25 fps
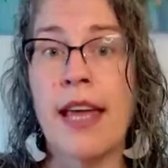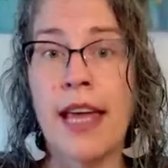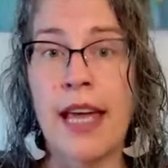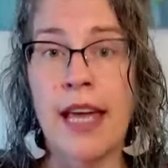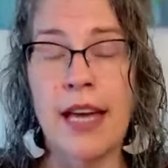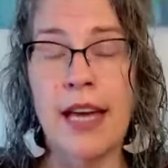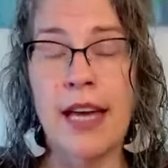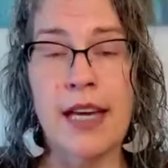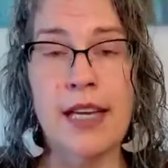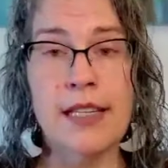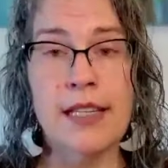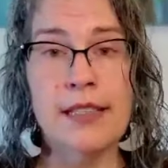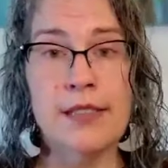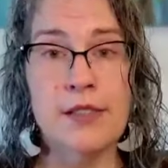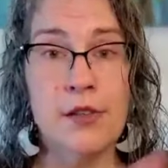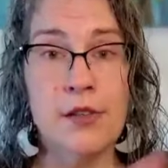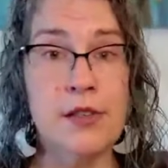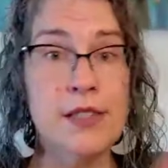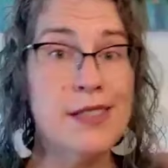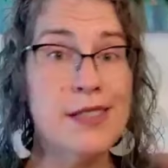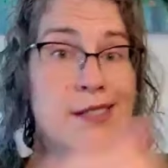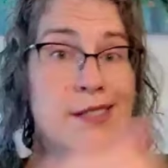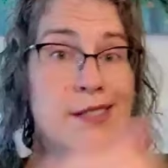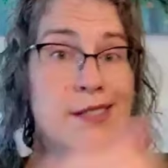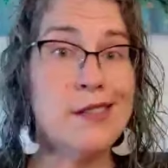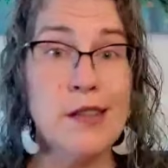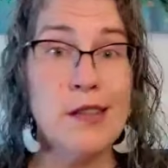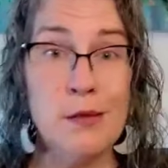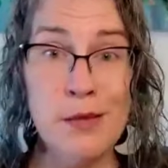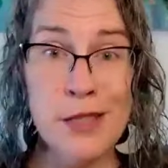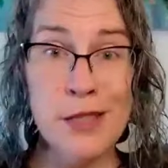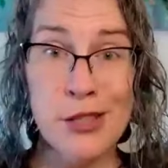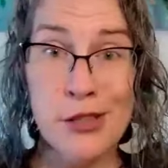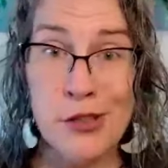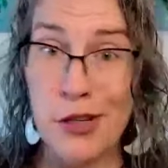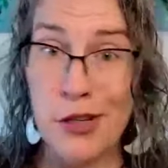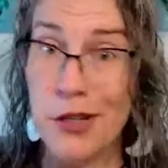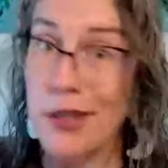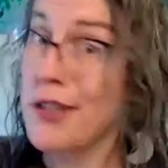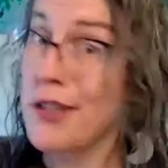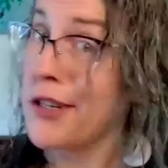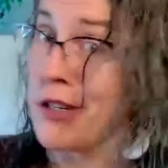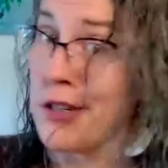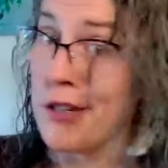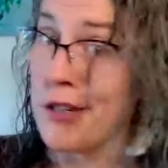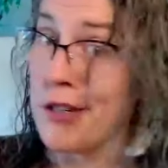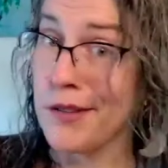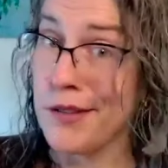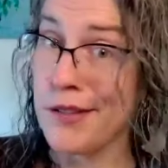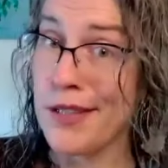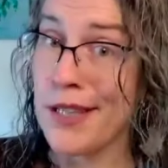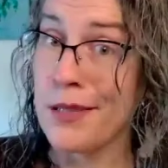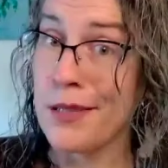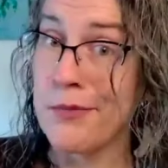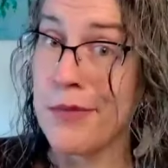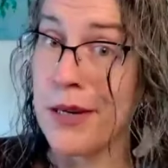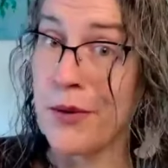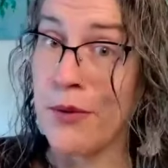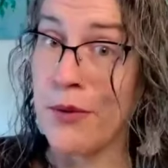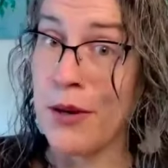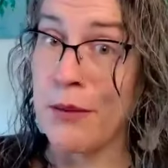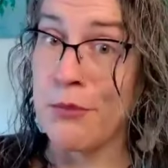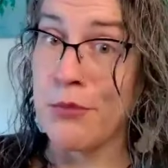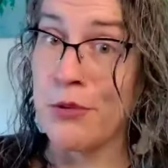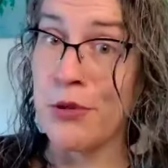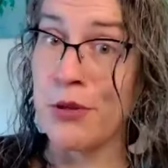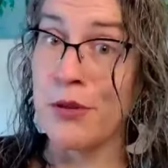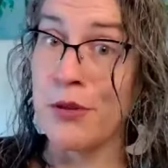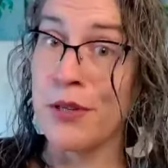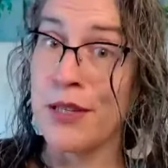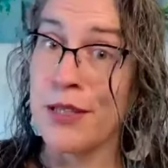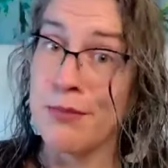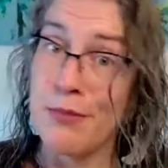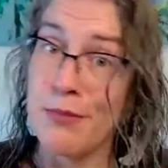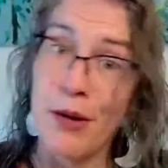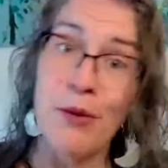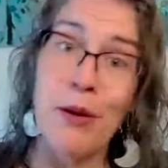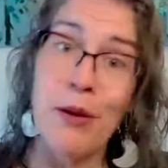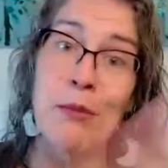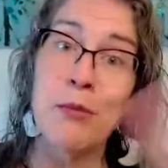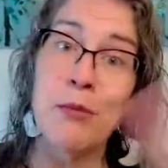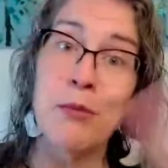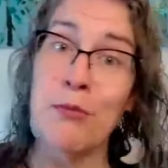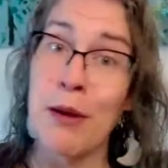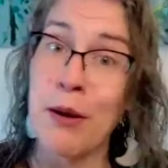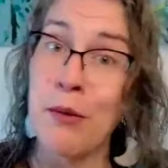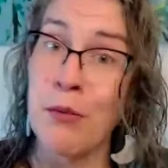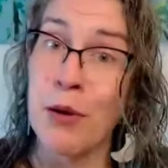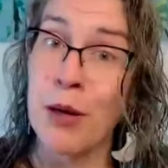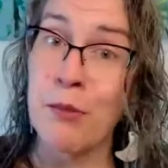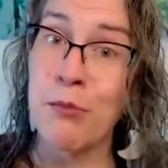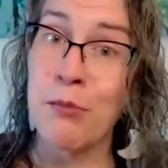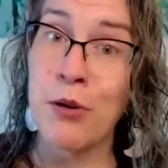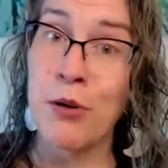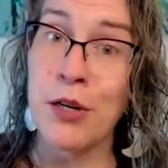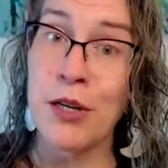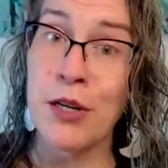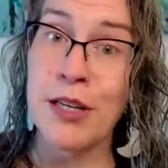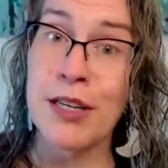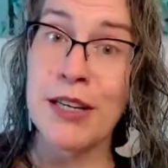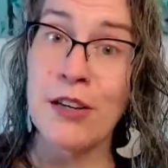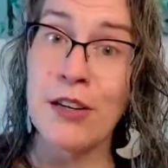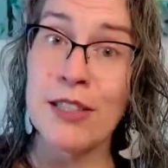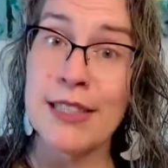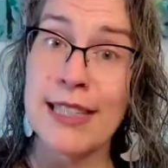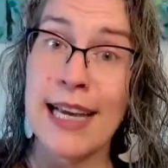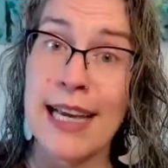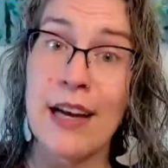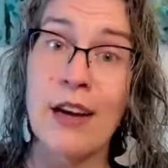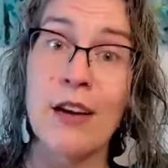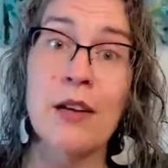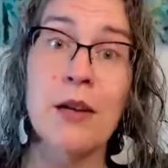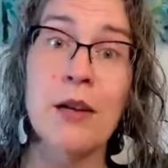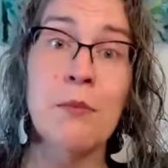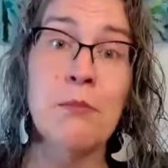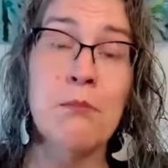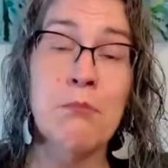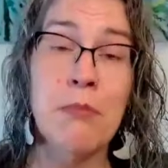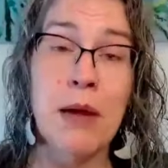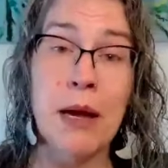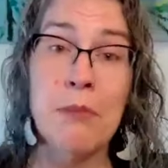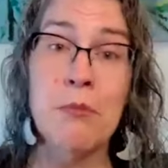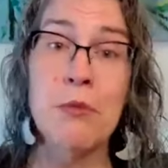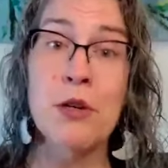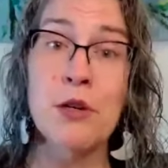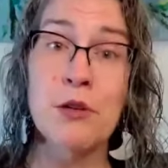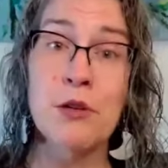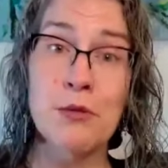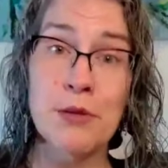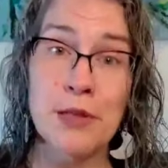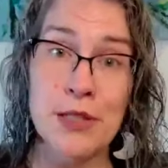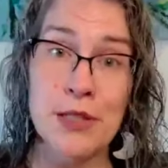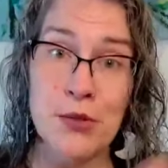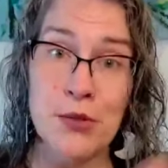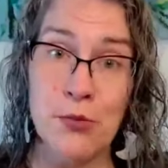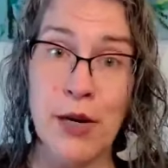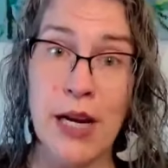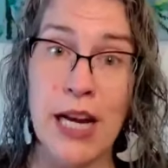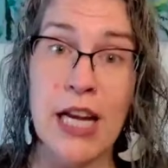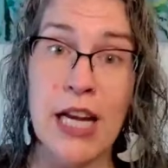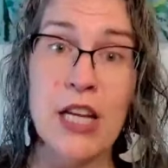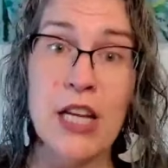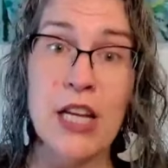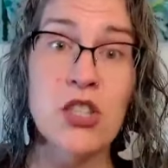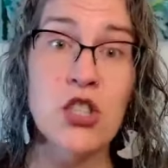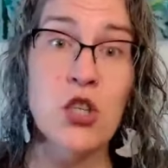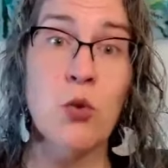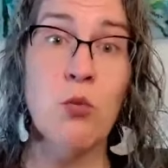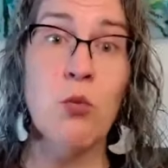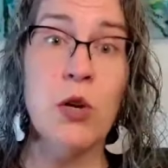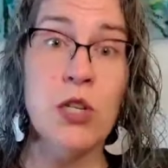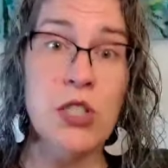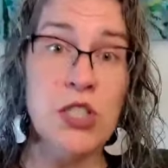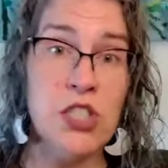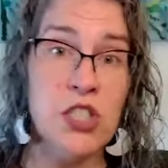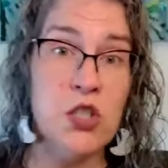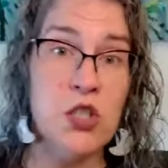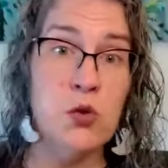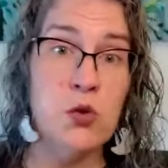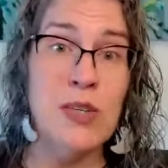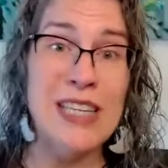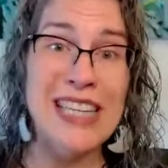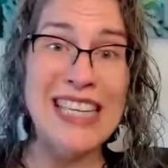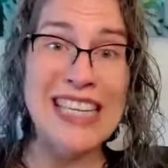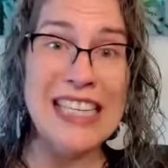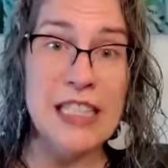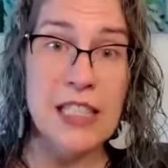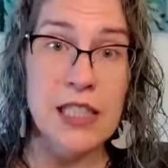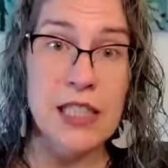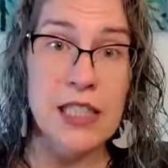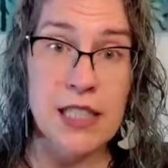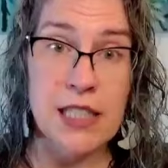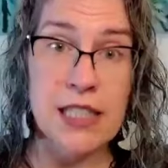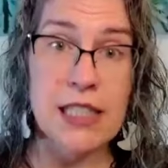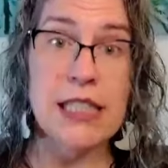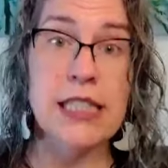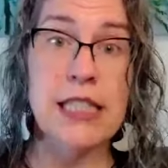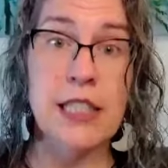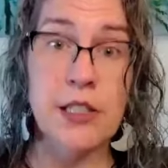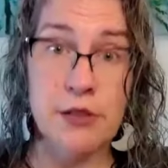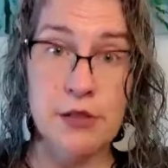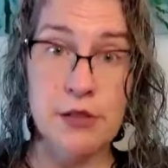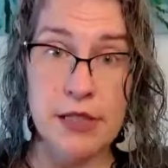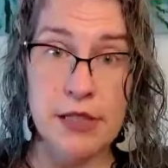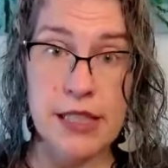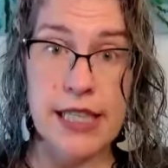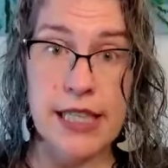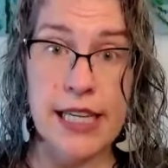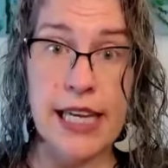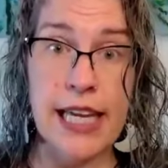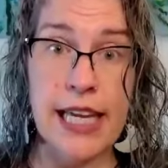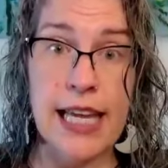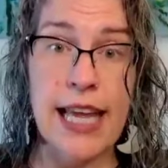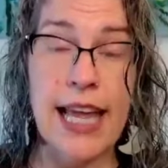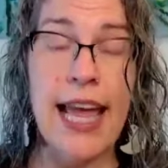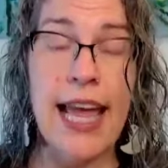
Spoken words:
And so this is a little bit darker than my rebel because my rebel might want to burn it all down. My murderous rage wants to kill, literally.